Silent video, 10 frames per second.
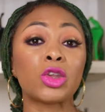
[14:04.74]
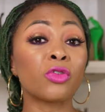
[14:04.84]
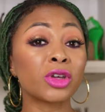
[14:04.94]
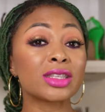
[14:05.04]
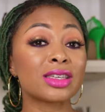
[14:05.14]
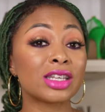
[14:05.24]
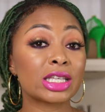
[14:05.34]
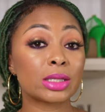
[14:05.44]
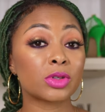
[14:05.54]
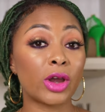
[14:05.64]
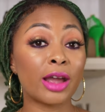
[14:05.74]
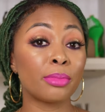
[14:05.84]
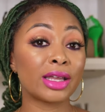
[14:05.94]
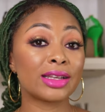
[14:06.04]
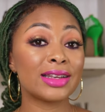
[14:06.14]
Don't forget to hit that subscribe
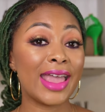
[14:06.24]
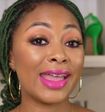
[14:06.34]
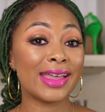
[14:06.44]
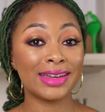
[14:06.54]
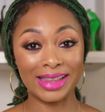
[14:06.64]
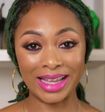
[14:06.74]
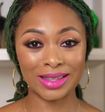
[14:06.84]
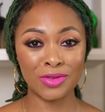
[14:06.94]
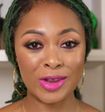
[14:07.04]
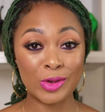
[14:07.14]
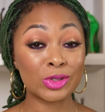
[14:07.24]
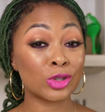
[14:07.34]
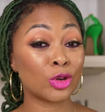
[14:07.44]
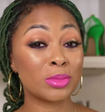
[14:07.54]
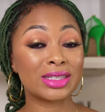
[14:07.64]
button and like the video so
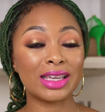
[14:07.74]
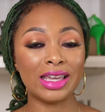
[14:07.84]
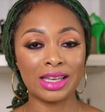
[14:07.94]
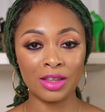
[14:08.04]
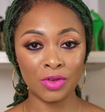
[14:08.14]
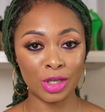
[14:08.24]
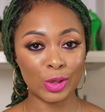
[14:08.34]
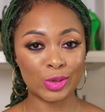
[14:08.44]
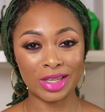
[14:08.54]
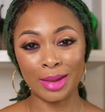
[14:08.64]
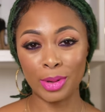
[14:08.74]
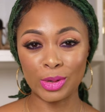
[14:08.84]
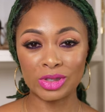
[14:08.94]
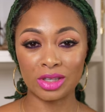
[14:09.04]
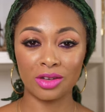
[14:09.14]
you don't miss any videos that I
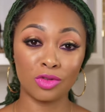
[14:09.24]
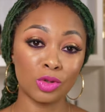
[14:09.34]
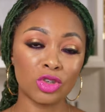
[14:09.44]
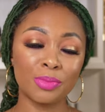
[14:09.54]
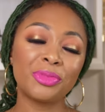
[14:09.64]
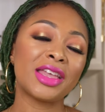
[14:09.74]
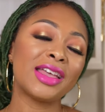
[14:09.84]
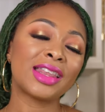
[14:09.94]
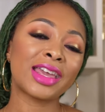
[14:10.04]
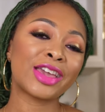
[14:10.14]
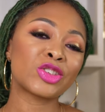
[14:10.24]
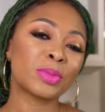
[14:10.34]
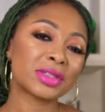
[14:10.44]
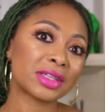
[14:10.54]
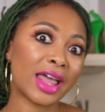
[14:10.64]
post in the future. But in case you
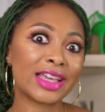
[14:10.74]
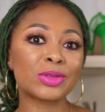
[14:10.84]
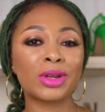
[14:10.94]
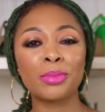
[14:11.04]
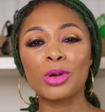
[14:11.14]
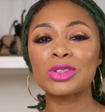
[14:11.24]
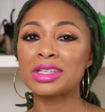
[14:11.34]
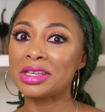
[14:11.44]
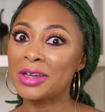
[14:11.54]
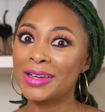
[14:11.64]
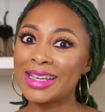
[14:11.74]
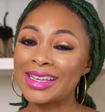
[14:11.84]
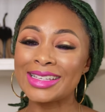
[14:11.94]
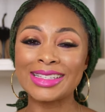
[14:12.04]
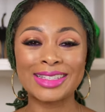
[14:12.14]
missed the last one I posted, here it
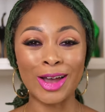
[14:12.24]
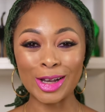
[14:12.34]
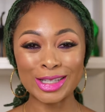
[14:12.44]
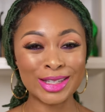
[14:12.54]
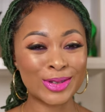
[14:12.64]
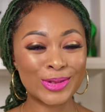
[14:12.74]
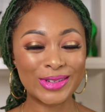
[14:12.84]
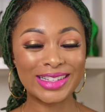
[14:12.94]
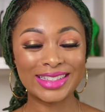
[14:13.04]
is. Talk soon.